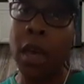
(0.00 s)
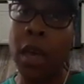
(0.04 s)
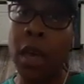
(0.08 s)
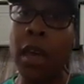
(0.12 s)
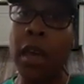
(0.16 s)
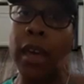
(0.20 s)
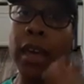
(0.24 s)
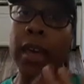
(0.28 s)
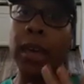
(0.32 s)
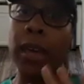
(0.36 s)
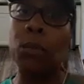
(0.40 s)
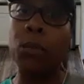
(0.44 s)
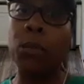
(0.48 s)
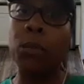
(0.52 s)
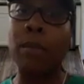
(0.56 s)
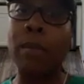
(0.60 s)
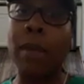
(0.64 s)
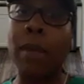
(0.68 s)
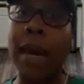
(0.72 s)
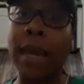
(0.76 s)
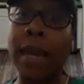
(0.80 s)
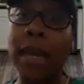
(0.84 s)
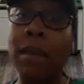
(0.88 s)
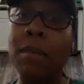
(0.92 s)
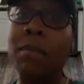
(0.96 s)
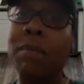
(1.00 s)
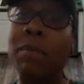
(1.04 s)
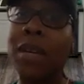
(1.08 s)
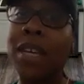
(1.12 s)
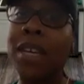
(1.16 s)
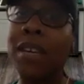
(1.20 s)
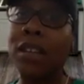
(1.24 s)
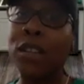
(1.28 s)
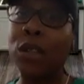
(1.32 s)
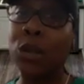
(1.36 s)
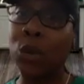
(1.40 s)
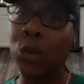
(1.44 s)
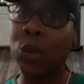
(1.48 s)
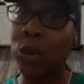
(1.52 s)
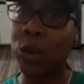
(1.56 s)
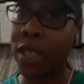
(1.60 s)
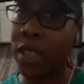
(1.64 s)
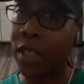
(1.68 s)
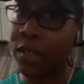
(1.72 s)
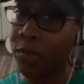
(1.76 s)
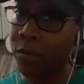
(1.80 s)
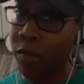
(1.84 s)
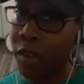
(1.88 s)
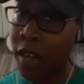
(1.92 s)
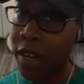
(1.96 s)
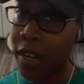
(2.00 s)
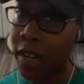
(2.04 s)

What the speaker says: It might be a little different